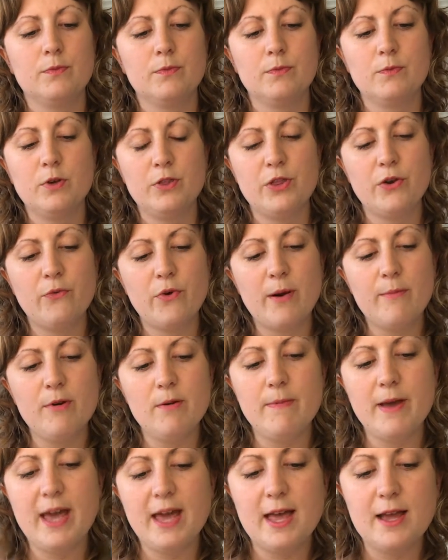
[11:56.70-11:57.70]
With the rubber
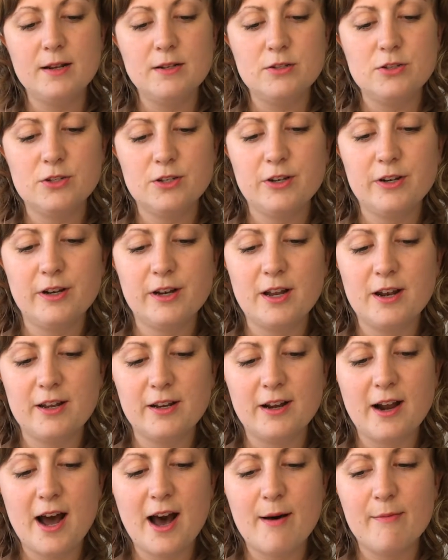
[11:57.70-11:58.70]
band, you're going to
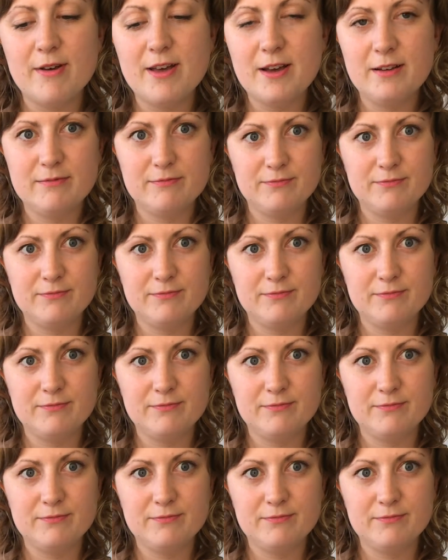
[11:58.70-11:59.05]
grab it,